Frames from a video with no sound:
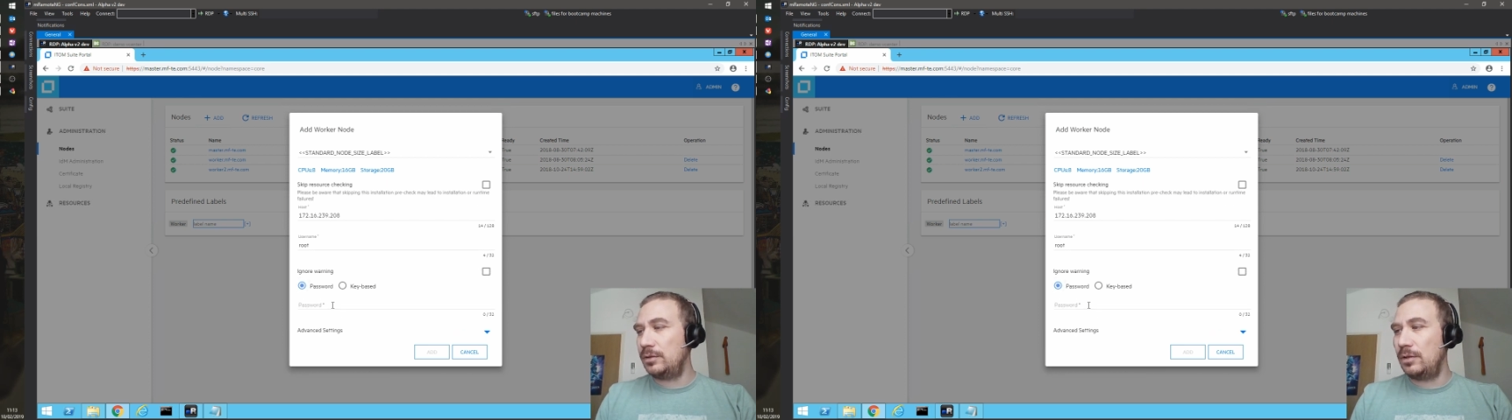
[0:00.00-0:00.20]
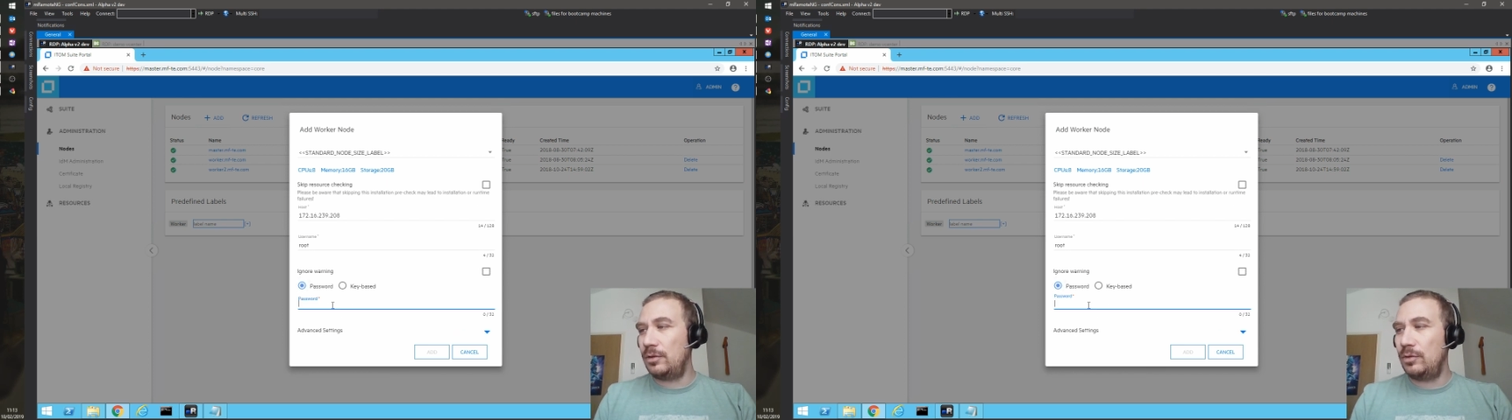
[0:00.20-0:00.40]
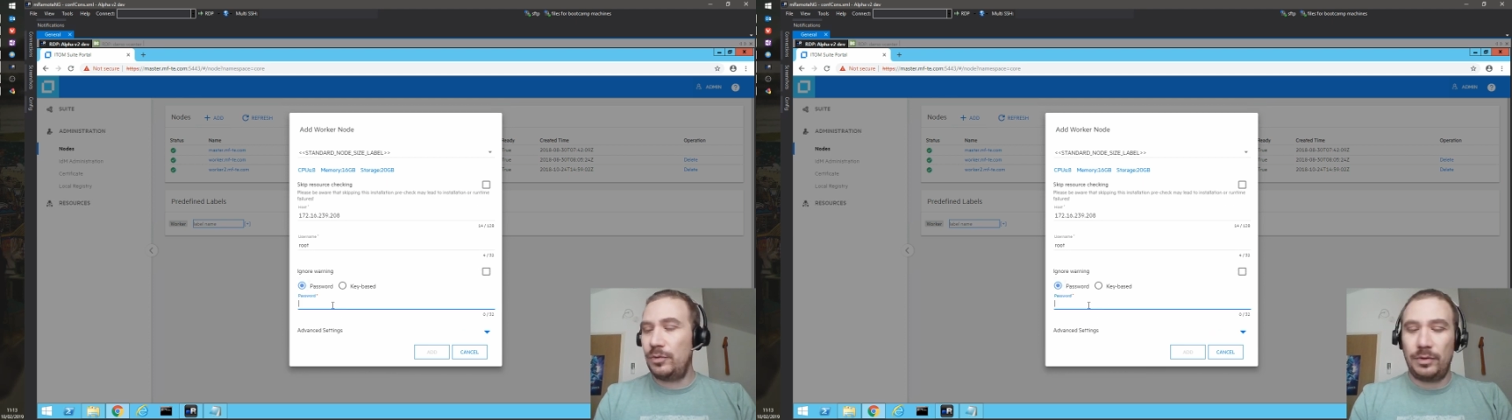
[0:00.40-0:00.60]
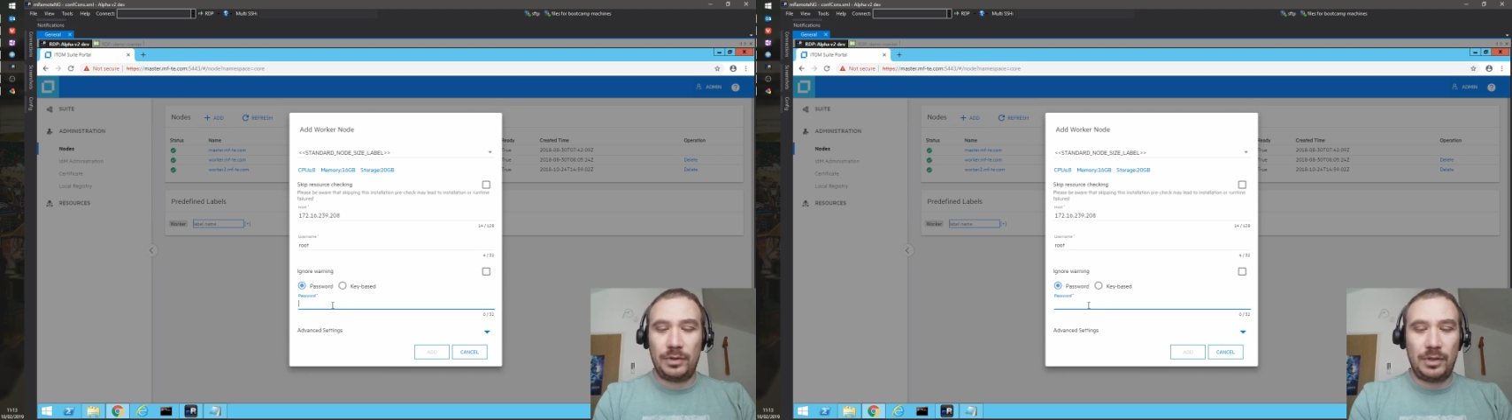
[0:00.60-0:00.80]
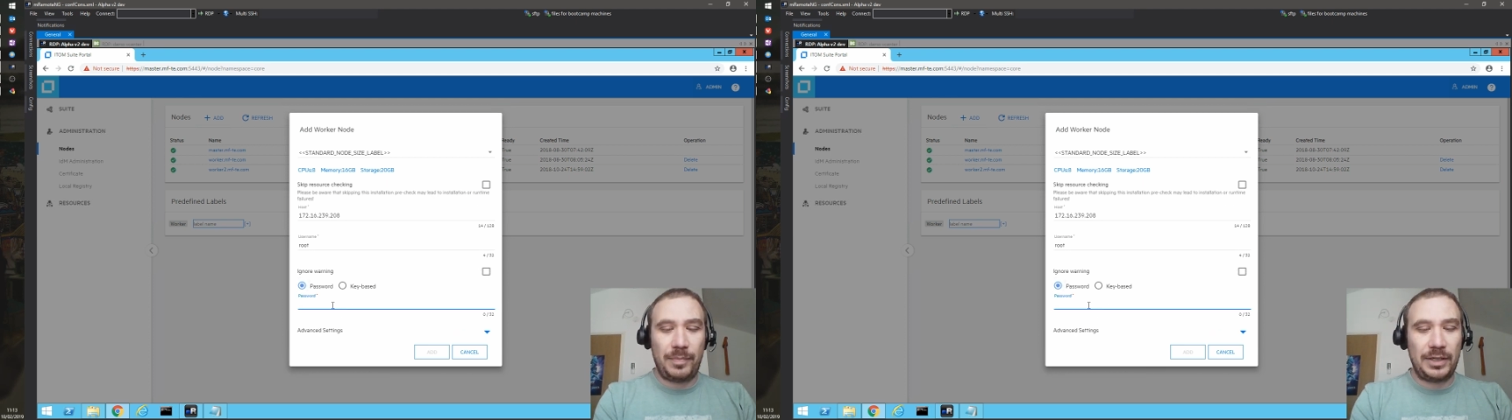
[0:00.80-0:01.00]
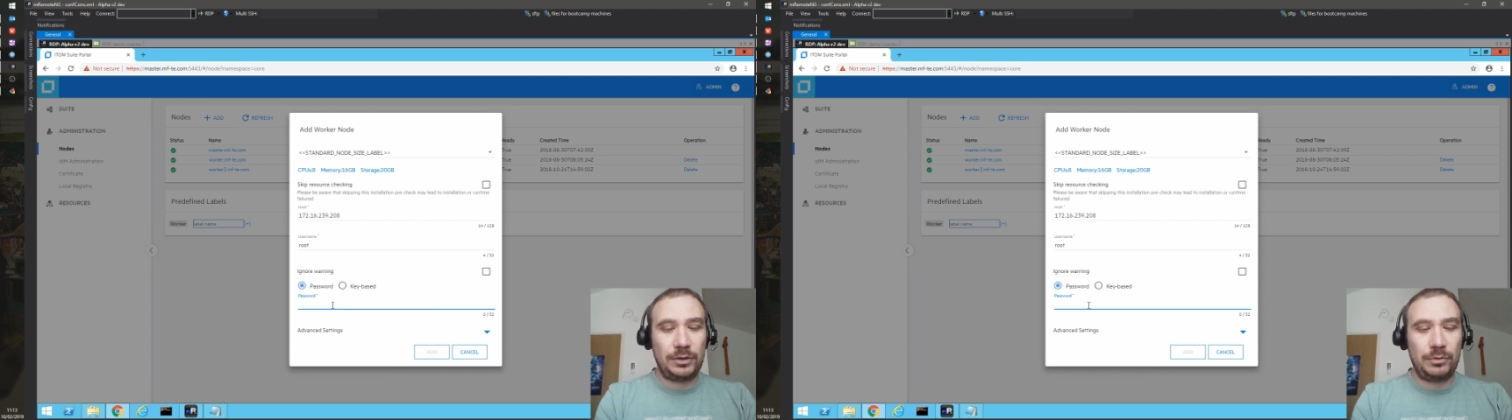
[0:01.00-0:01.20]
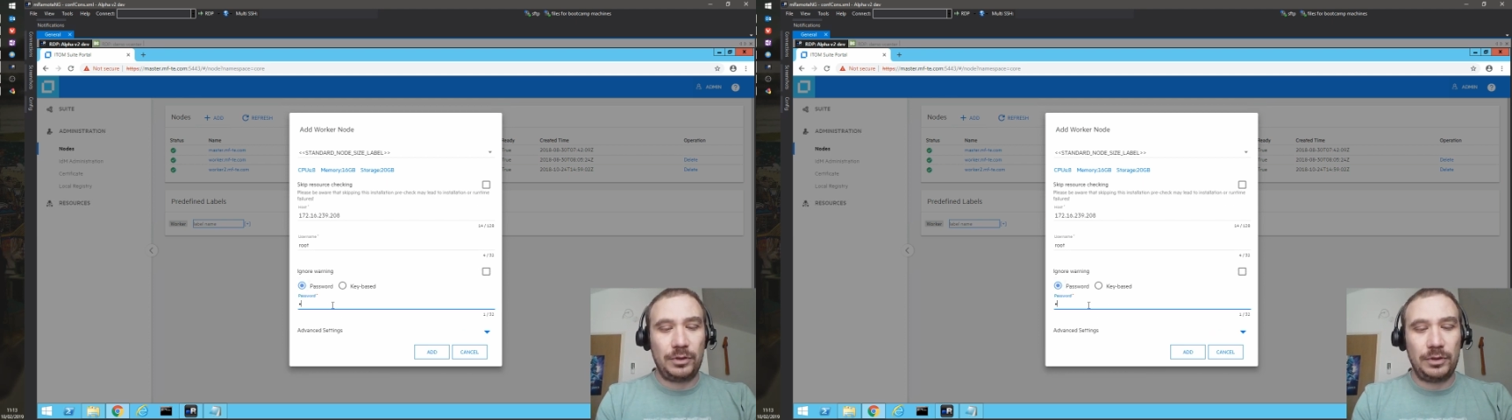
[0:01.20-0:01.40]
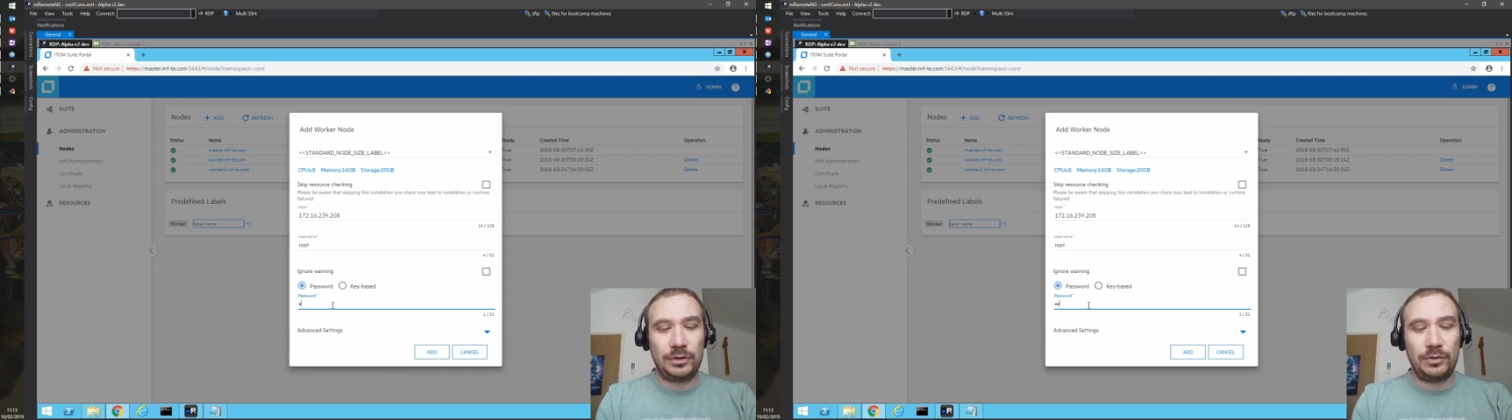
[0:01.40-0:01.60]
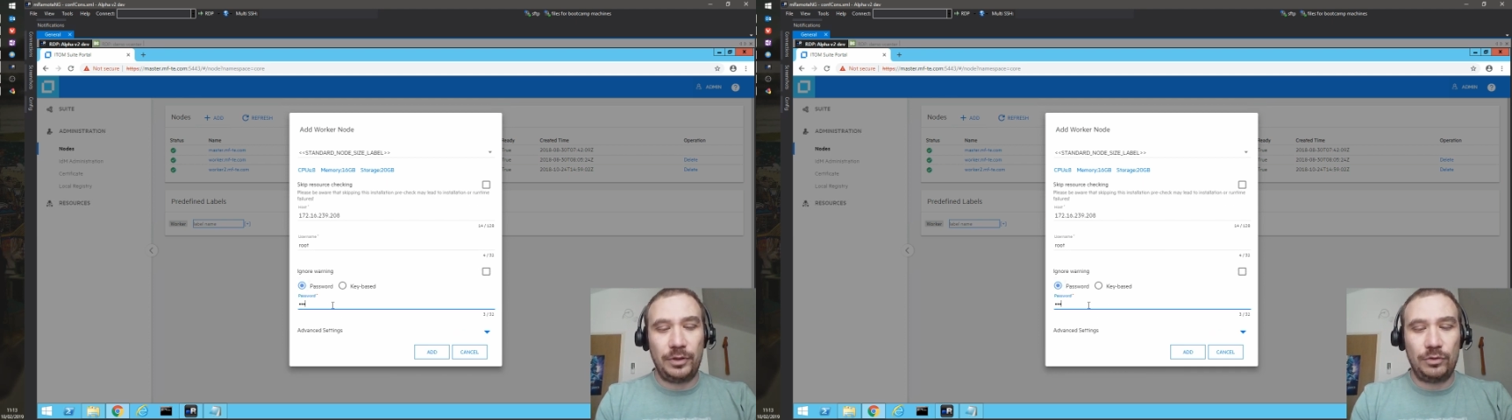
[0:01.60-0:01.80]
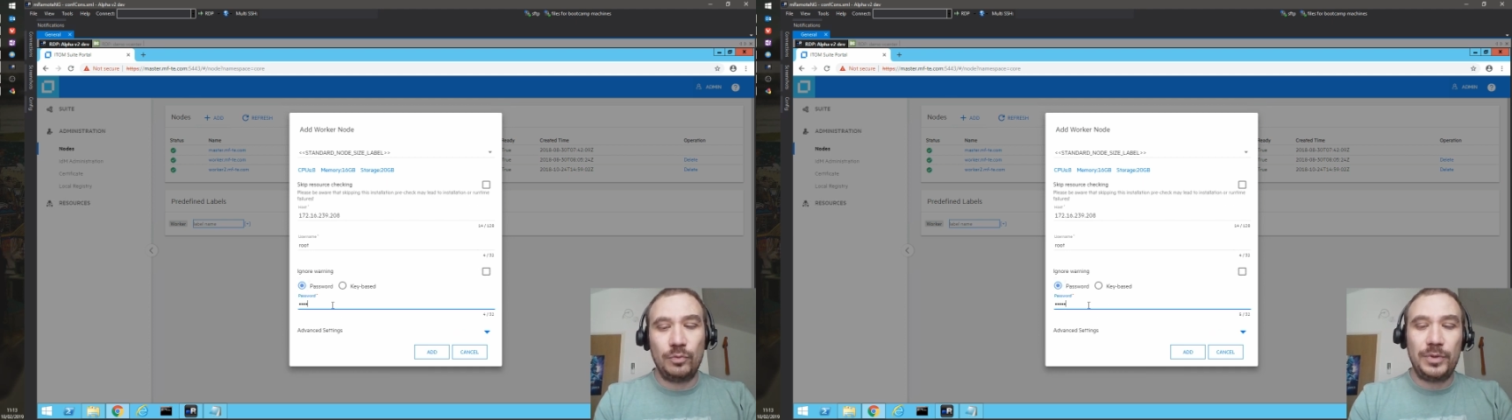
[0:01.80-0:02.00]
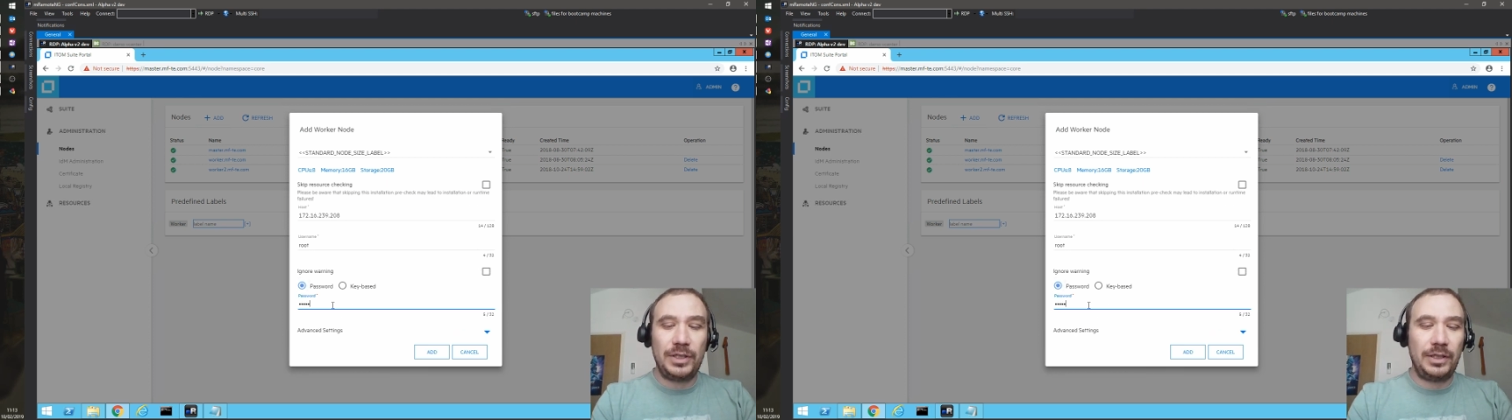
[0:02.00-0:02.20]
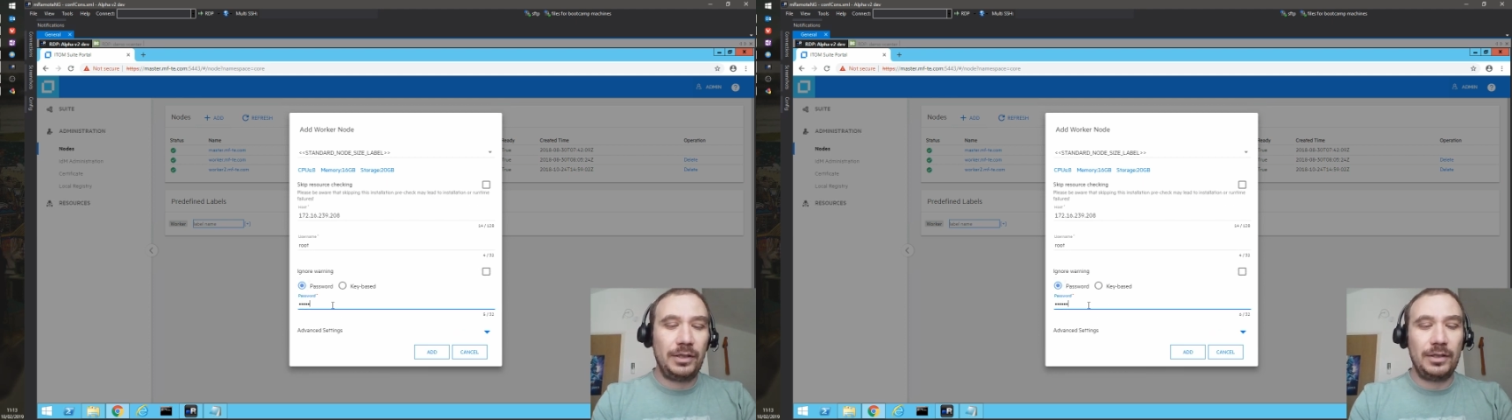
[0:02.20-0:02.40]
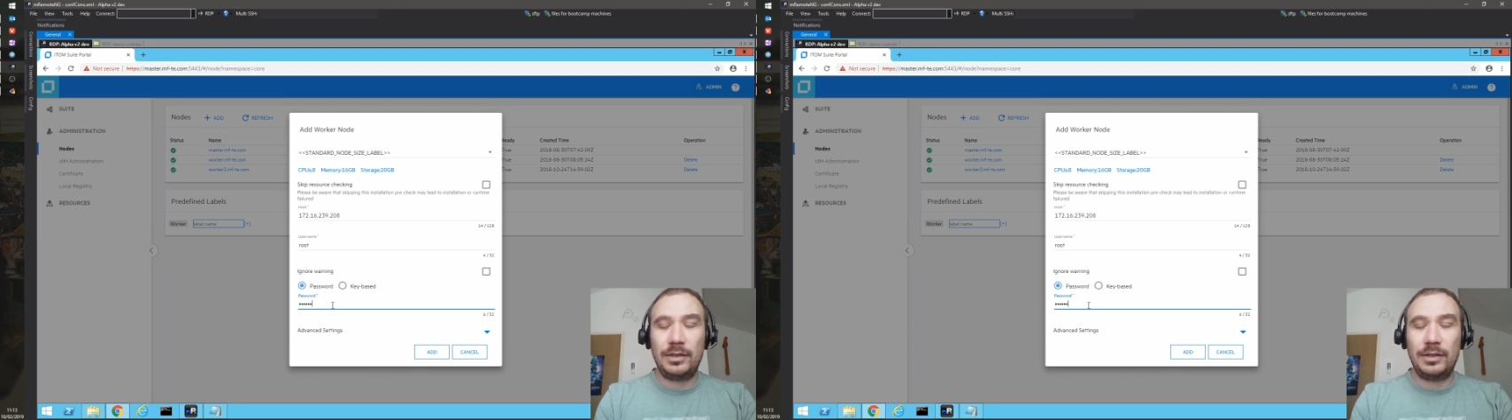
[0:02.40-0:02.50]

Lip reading: So the password is going to be